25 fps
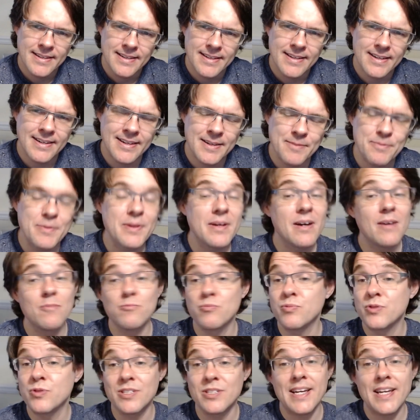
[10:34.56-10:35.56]

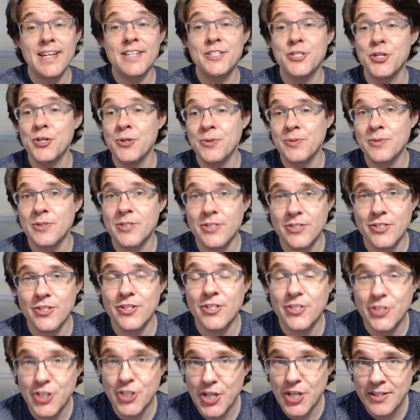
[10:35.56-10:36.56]
Yeah, stay tuned
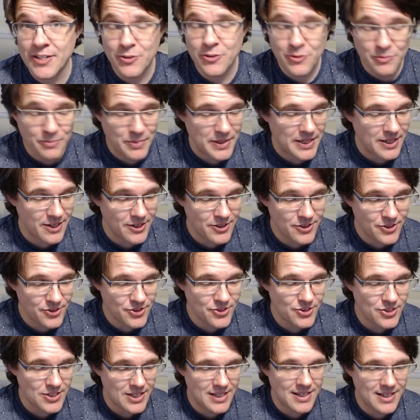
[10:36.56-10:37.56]
to the channel
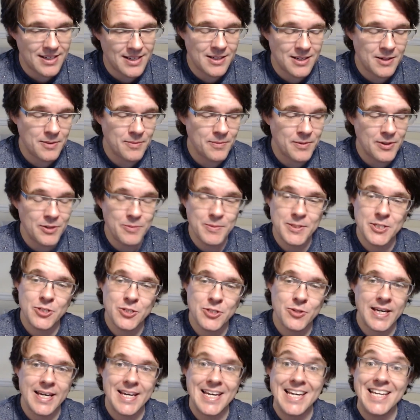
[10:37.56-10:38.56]
because I'm going to be
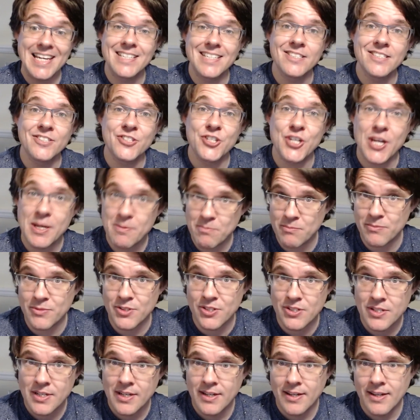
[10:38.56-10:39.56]
doing a Hidden
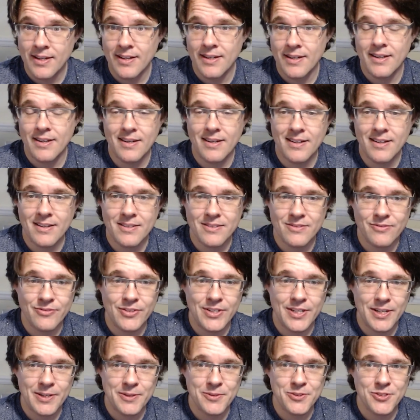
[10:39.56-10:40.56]
Gems
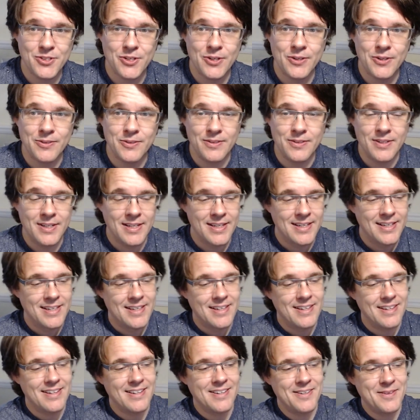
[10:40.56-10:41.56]
video soon.
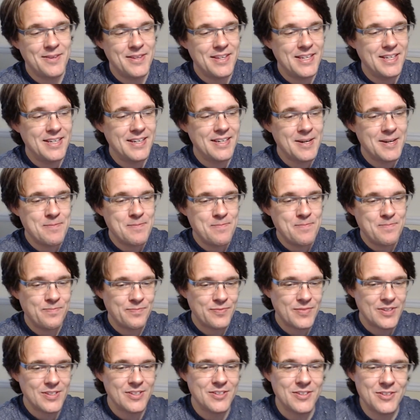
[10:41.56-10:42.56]
The
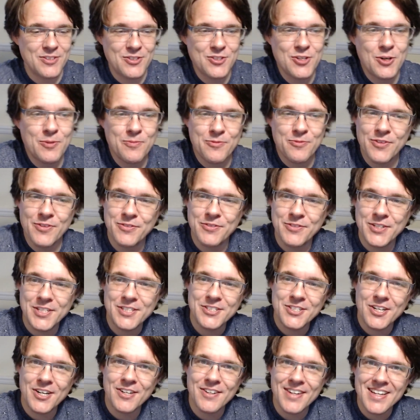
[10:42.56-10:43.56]
top
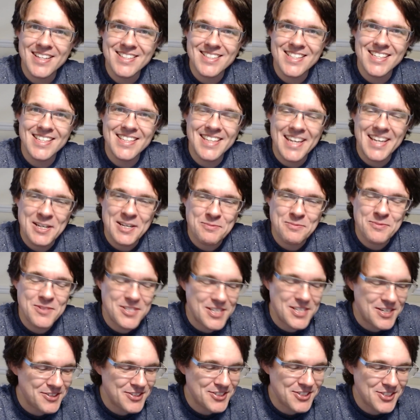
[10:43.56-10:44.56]
50 Atari ST games
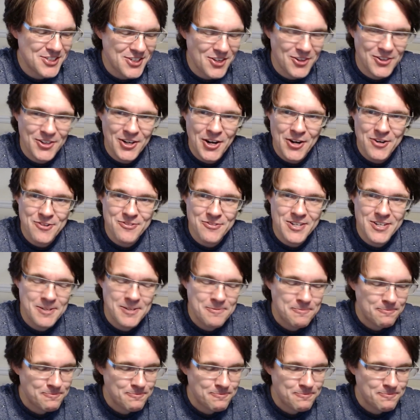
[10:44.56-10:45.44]
series is long over.